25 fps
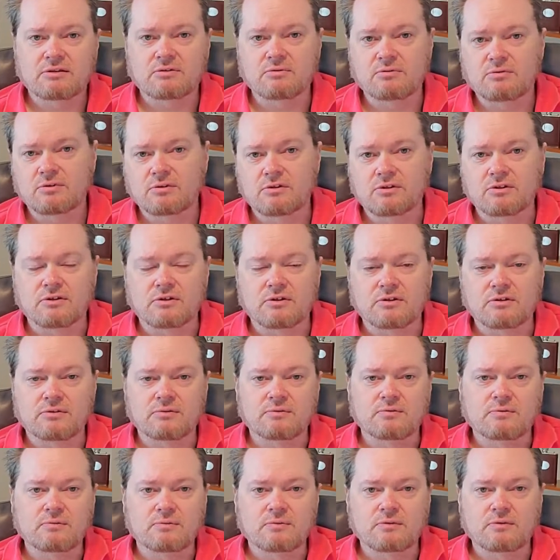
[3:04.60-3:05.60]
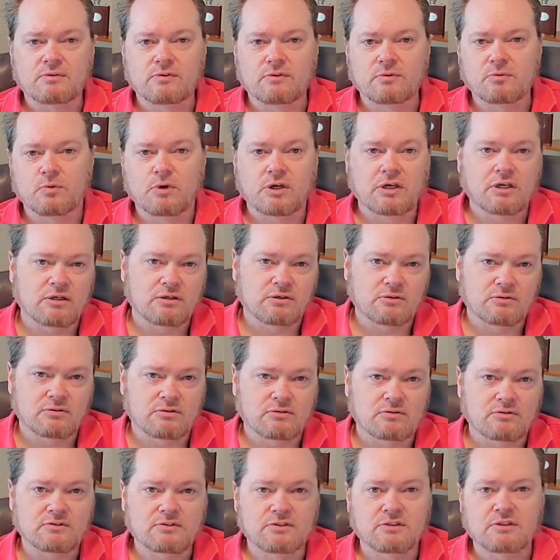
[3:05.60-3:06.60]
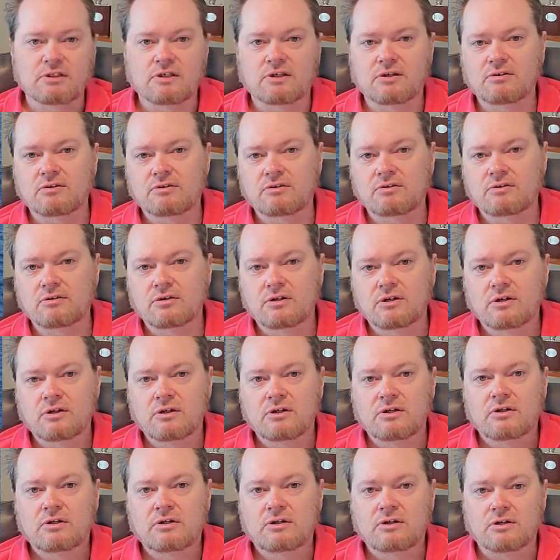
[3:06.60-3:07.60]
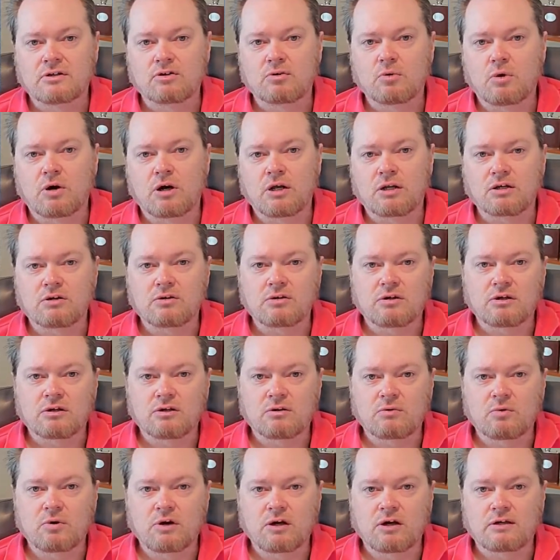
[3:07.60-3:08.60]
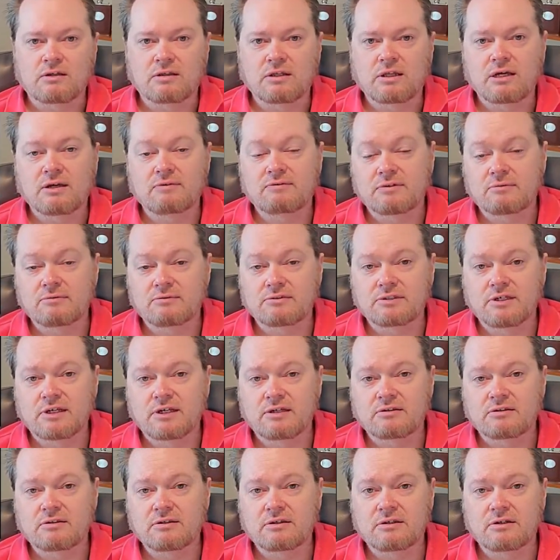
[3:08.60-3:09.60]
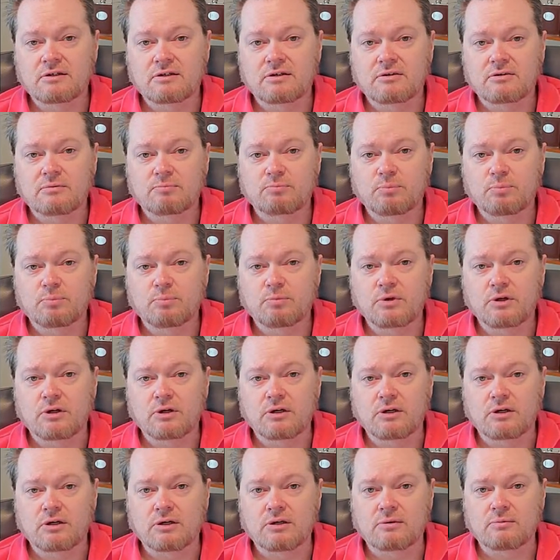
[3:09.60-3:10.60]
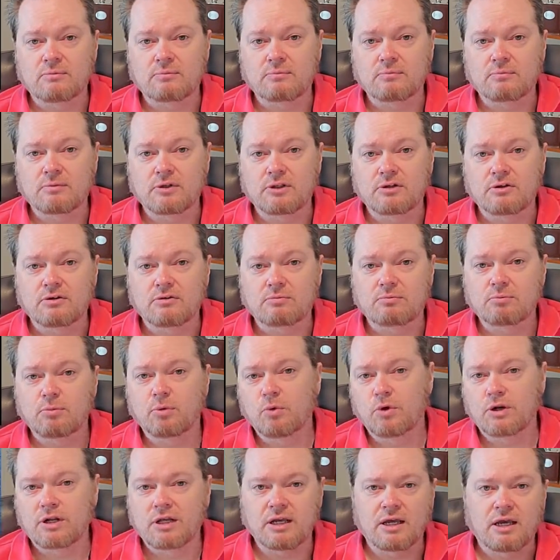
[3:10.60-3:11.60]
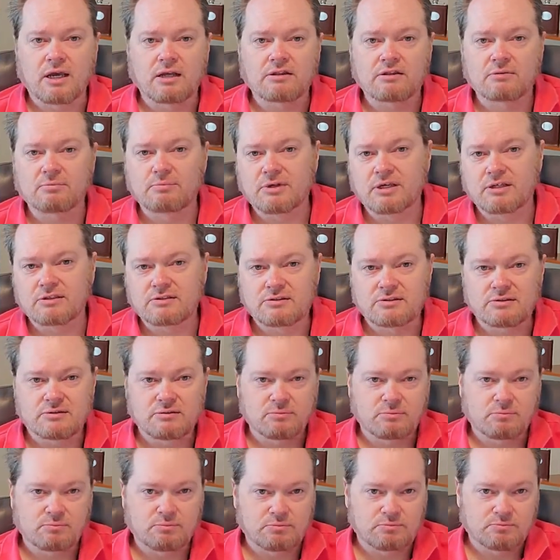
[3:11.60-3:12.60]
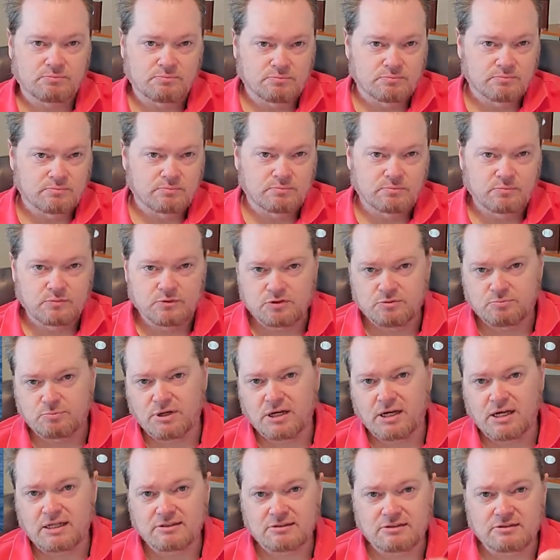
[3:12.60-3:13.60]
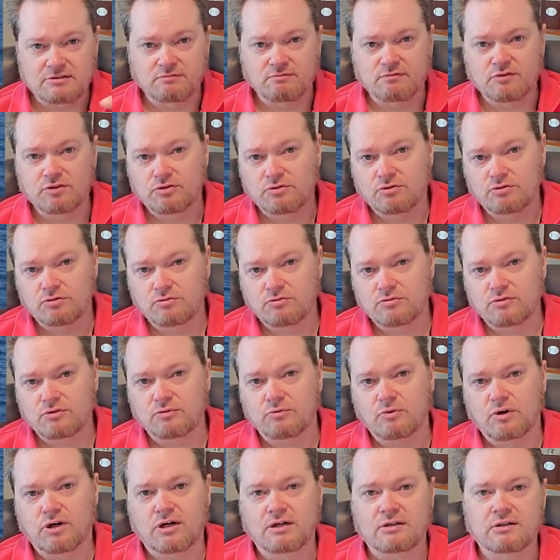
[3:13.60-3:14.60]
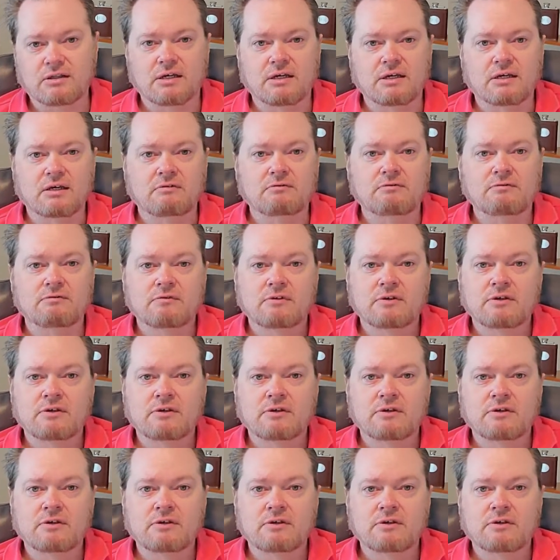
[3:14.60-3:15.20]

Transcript: the whales and the other aquatic wildlife that was out there. Pointing out the best spots to view the wildlife.